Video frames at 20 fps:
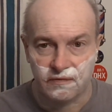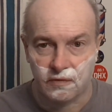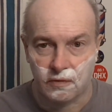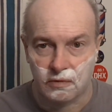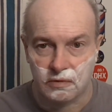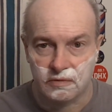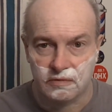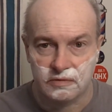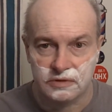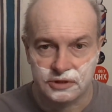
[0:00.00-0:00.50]

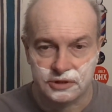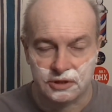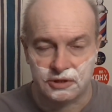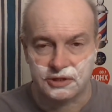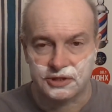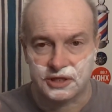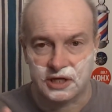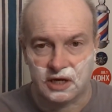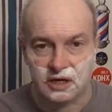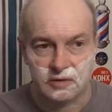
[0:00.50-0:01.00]
four,
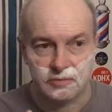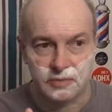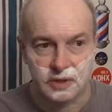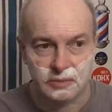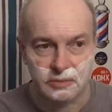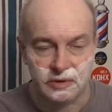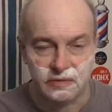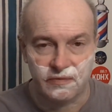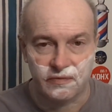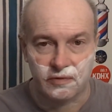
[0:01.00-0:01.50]
starts out
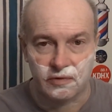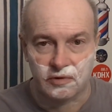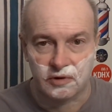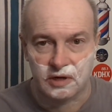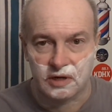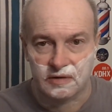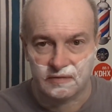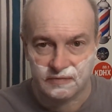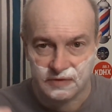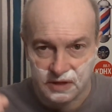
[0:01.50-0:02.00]
maybe
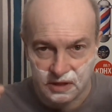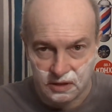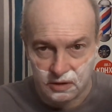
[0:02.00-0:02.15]
4 out of